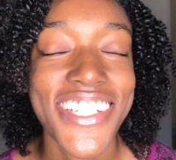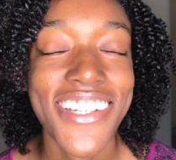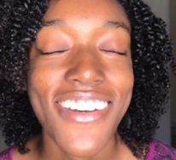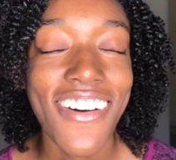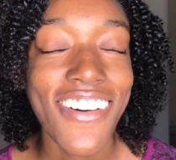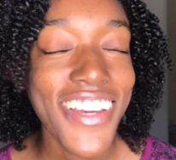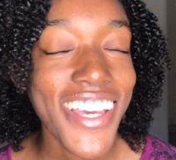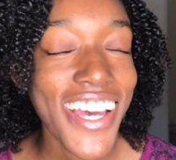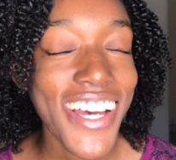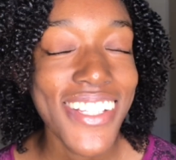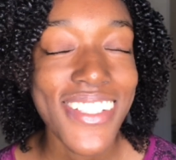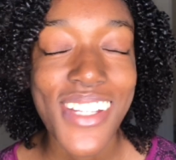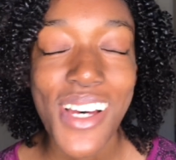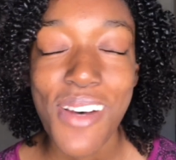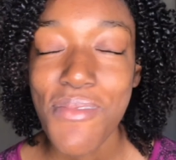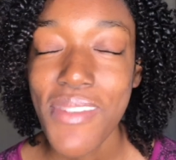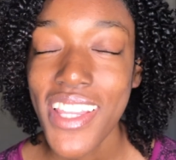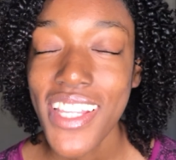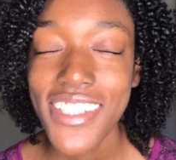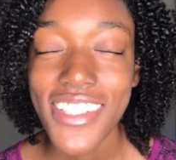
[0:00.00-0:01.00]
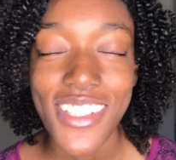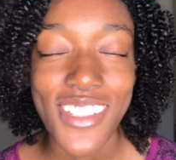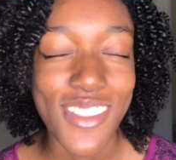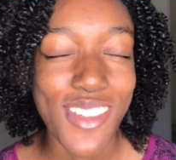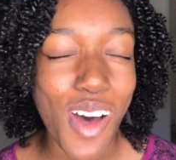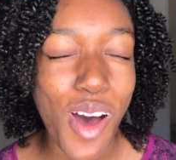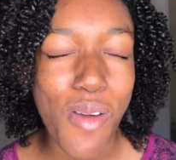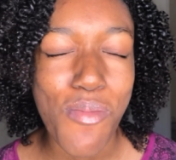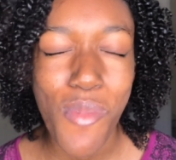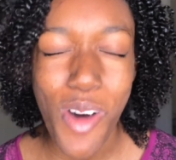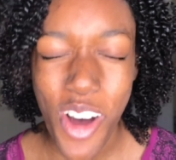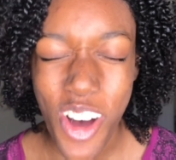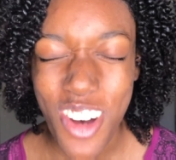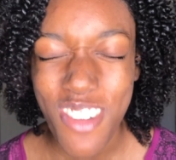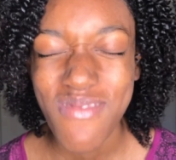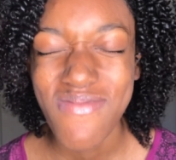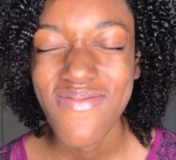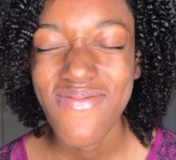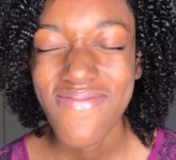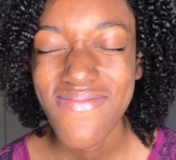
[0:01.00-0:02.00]
Y'all can't tell me this is not
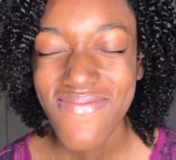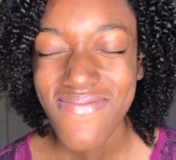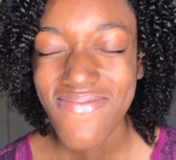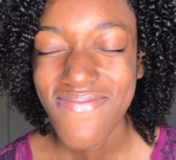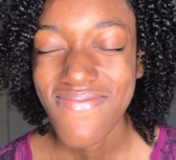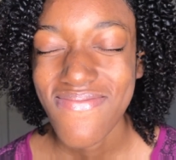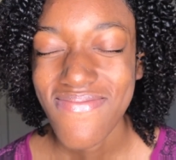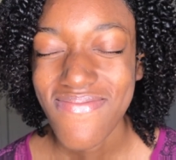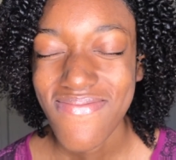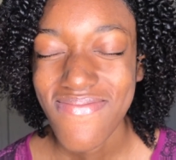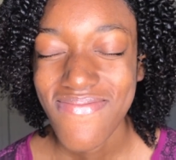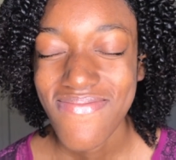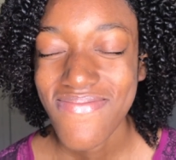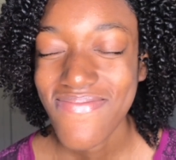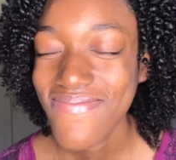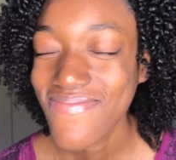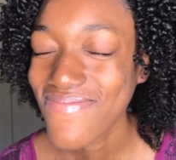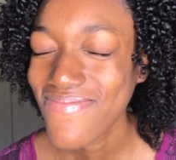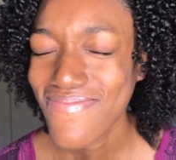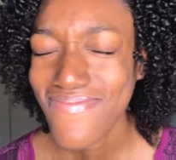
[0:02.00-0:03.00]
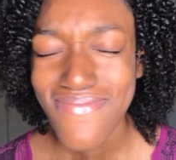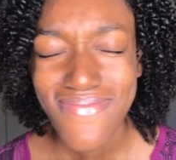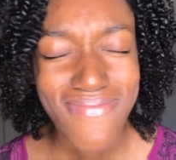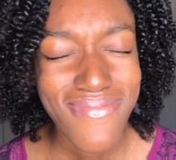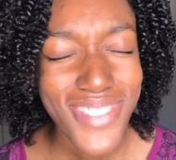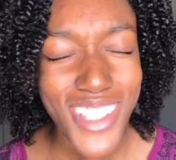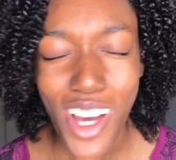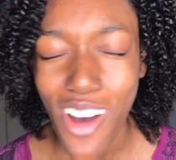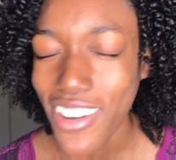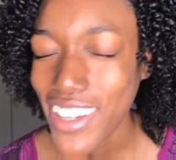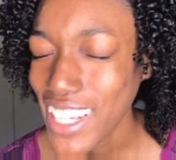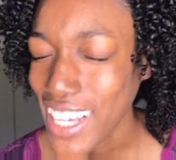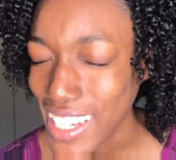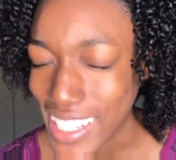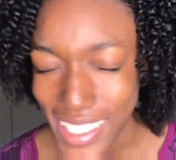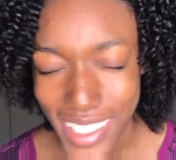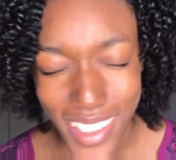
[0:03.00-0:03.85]
bomb. Y'all can't.